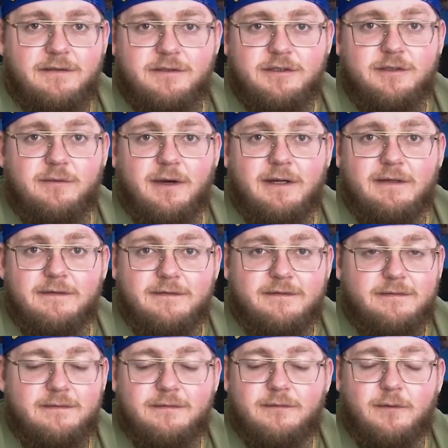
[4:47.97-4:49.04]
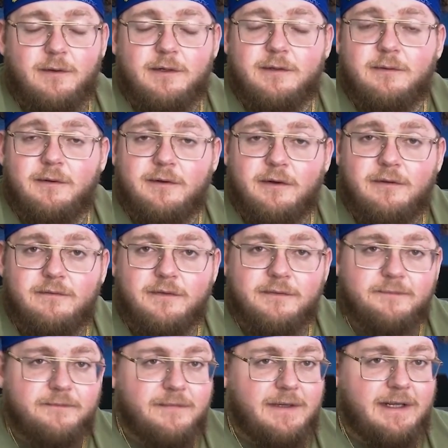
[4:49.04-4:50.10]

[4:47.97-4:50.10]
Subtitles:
GWOT is quote-unquote over,